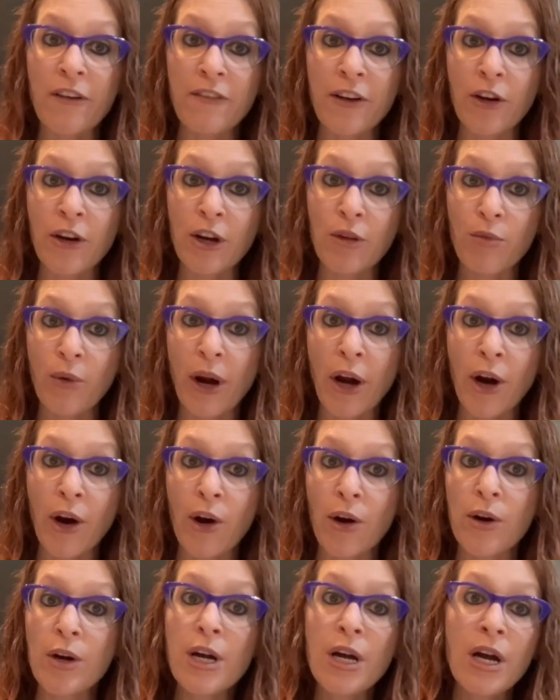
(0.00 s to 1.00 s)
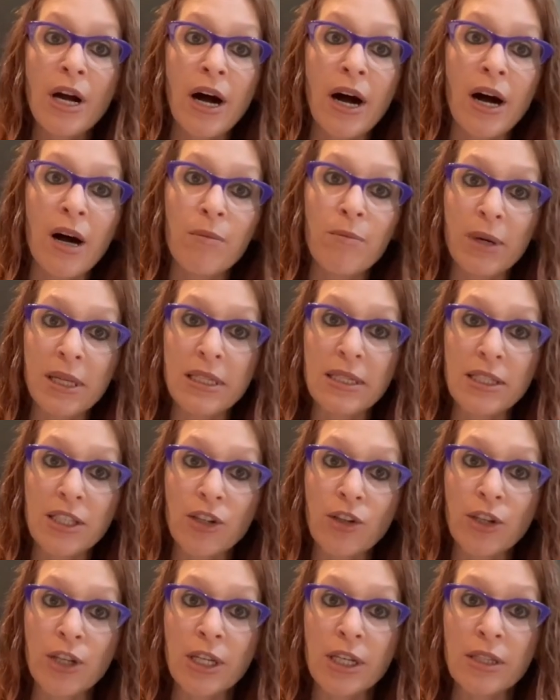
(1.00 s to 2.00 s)
very rare but
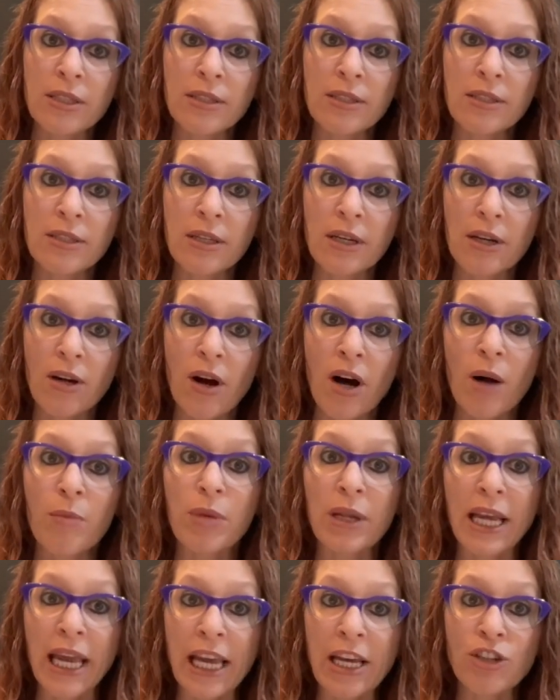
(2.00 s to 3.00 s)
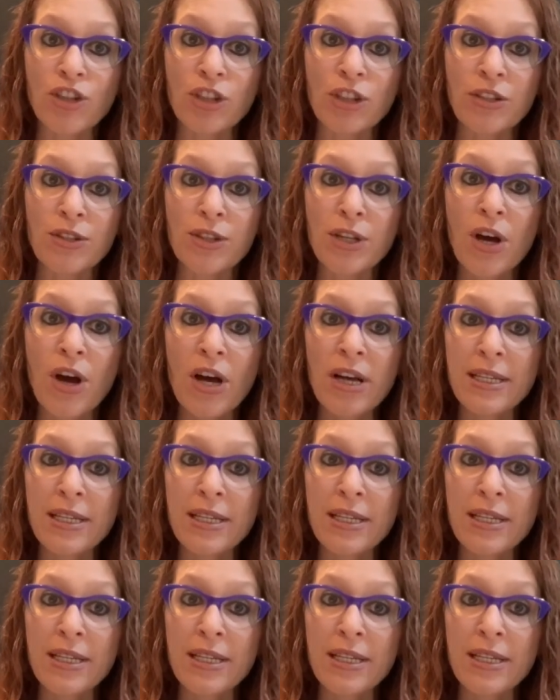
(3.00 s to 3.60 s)
serious complications